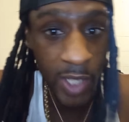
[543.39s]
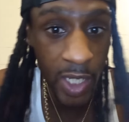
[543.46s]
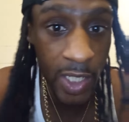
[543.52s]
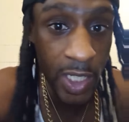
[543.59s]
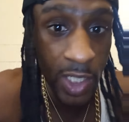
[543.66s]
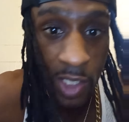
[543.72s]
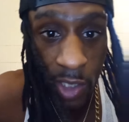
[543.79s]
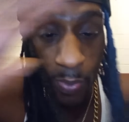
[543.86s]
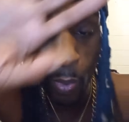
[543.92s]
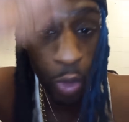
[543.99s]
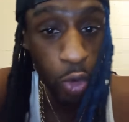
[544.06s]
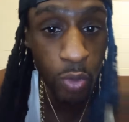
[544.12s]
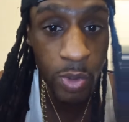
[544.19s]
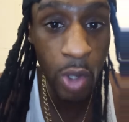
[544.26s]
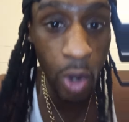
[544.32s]
Done, he just
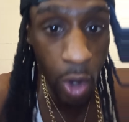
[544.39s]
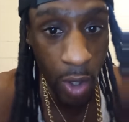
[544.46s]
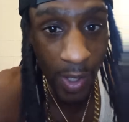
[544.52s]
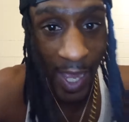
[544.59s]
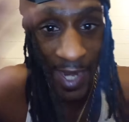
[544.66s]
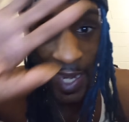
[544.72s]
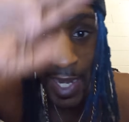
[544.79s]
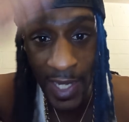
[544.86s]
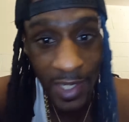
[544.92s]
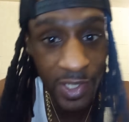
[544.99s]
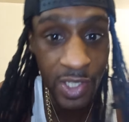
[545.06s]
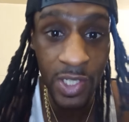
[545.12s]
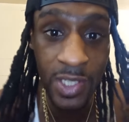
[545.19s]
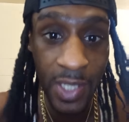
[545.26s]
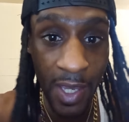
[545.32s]
moved on. Like, that
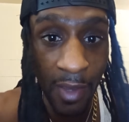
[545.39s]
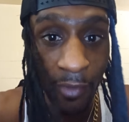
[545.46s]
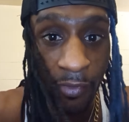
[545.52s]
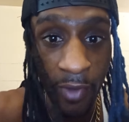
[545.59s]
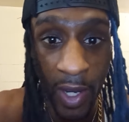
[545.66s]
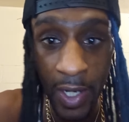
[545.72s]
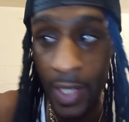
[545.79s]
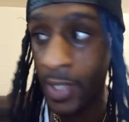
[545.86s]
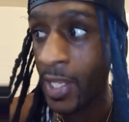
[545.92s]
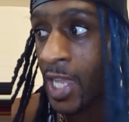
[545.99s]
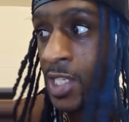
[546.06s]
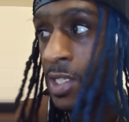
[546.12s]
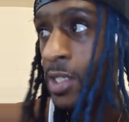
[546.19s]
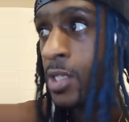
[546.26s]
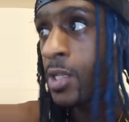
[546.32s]
nigga just said, "Fuck it."
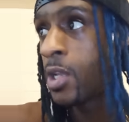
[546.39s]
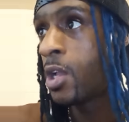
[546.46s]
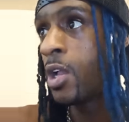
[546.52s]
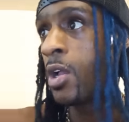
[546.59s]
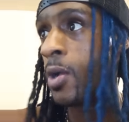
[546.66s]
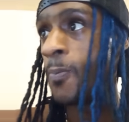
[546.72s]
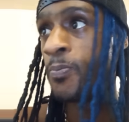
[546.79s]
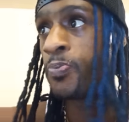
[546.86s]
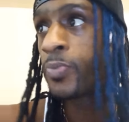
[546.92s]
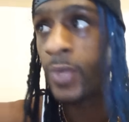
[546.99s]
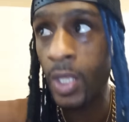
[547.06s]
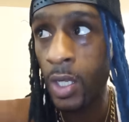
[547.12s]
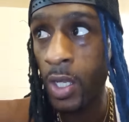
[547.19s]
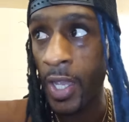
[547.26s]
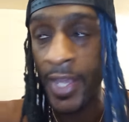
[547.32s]
That's an,
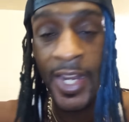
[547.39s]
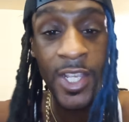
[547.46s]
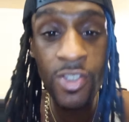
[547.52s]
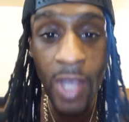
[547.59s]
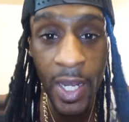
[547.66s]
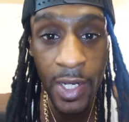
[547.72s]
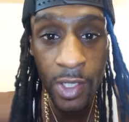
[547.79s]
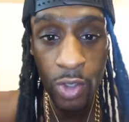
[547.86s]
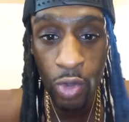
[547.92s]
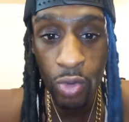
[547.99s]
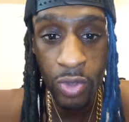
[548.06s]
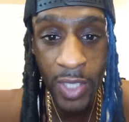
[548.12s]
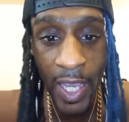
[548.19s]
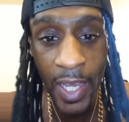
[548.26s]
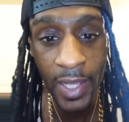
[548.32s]
and they try to
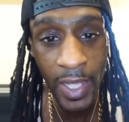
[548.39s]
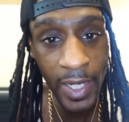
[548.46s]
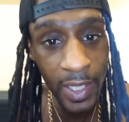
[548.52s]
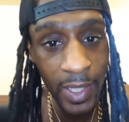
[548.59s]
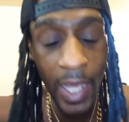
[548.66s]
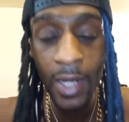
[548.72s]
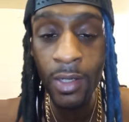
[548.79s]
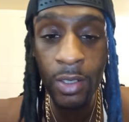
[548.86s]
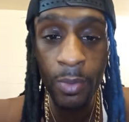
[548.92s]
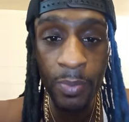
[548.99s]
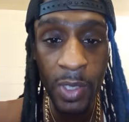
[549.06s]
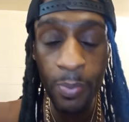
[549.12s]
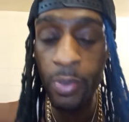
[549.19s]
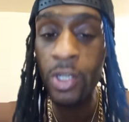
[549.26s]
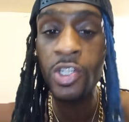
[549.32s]
use that. Like, a lot of them
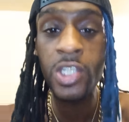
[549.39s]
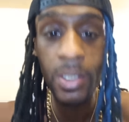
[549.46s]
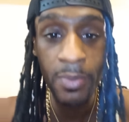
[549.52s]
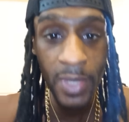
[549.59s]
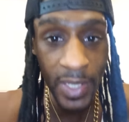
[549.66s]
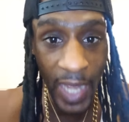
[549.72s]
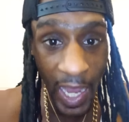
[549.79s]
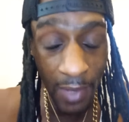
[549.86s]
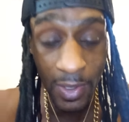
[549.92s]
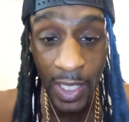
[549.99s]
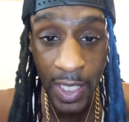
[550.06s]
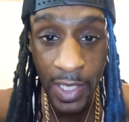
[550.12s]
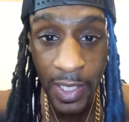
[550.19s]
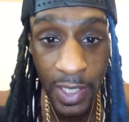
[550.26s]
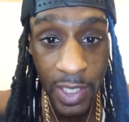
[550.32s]
be pushing men out
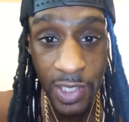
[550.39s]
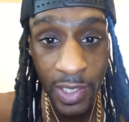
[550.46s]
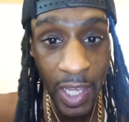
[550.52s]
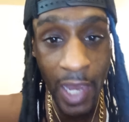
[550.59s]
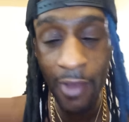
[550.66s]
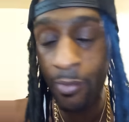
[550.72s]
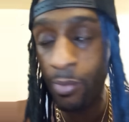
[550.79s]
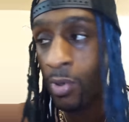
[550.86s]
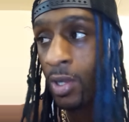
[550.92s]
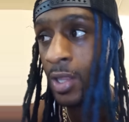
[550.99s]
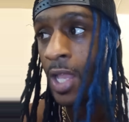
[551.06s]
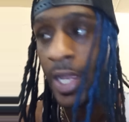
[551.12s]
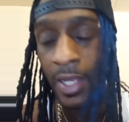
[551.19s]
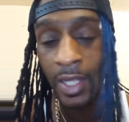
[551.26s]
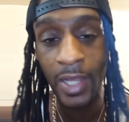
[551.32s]
their kids' life, bro.
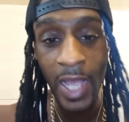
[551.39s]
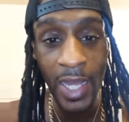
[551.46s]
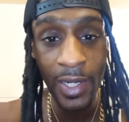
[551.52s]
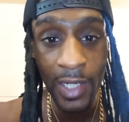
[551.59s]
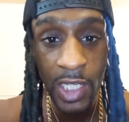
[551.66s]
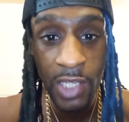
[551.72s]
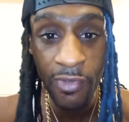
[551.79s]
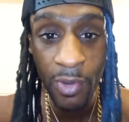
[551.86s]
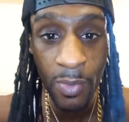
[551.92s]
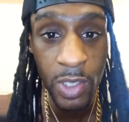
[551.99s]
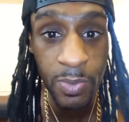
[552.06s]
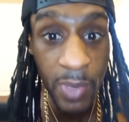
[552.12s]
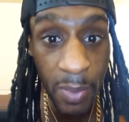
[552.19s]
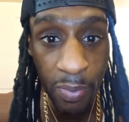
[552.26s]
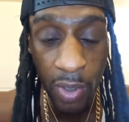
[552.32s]
Like, a lot of these
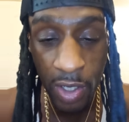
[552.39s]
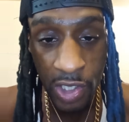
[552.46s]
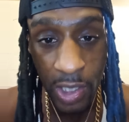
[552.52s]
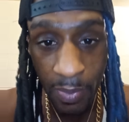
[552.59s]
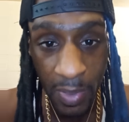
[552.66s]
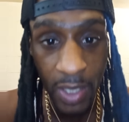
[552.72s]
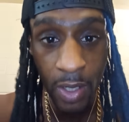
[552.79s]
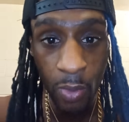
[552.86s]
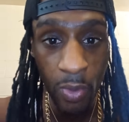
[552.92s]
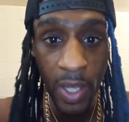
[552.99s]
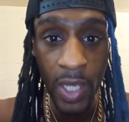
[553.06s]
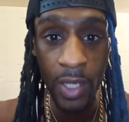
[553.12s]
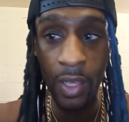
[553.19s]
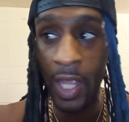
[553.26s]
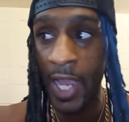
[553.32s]
females be pushing men
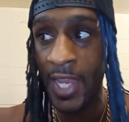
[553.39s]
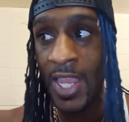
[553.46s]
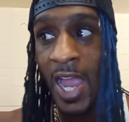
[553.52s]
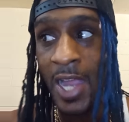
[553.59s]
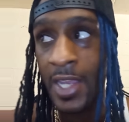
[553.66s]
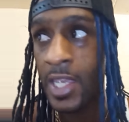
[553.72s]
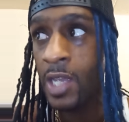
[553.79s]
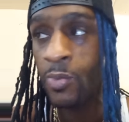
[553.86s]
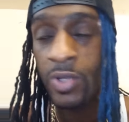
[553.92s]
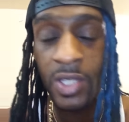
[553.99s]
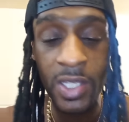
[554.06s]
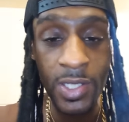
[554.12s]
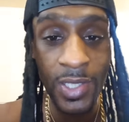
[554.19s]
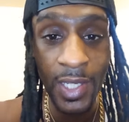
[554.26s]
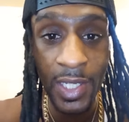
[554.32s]
away. Like, y'all get
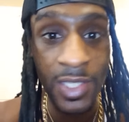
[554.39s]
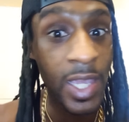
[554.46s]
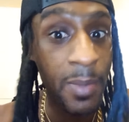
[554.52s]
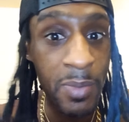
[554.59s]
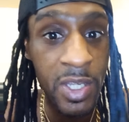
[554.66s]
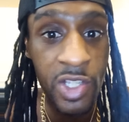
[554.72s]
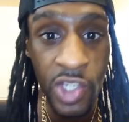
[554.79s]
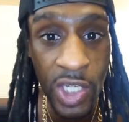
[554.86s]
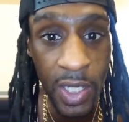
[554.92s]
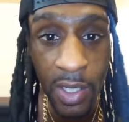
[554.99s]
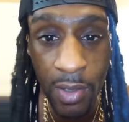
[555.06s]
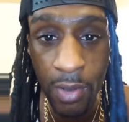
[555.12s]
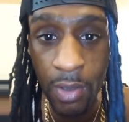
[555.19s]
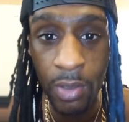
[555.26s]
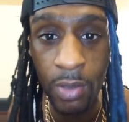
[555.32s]
with these niggas and be
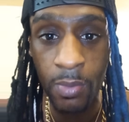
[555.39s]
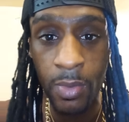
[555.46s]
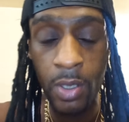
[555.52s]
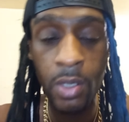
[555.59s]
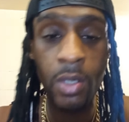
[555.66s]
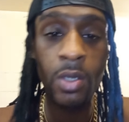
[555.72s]
cheating on them.